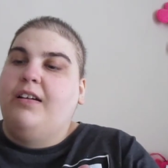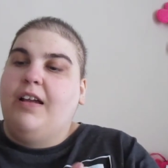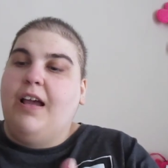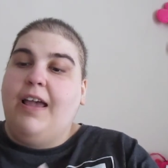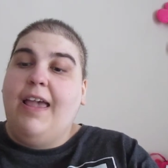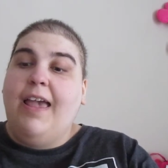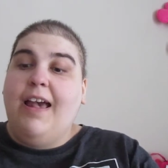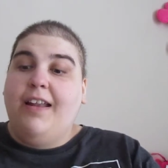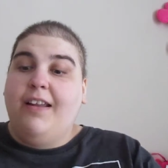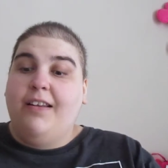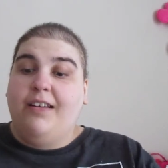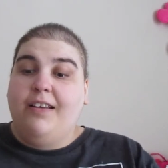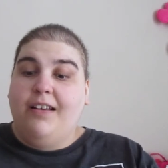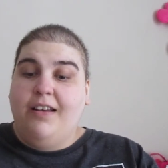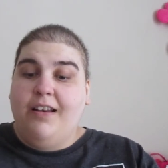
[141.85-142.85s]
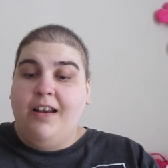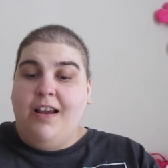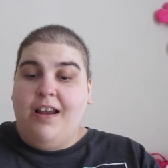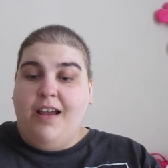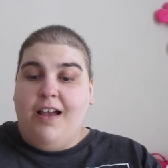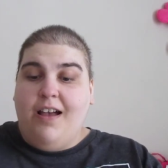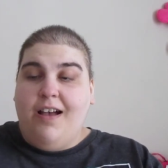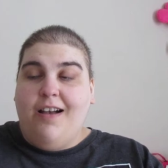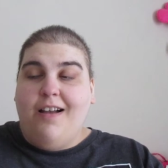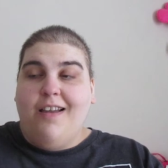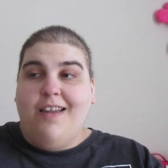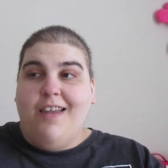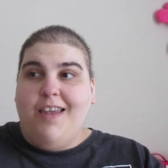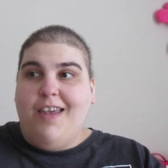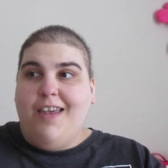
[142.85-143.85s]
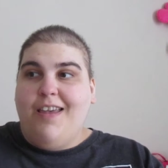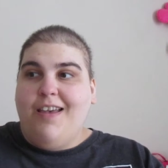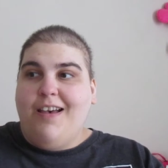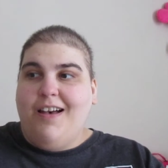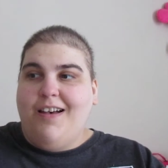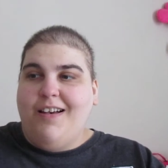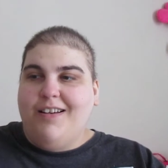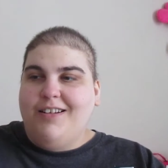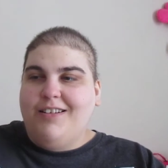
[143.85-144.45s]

I had an a uh,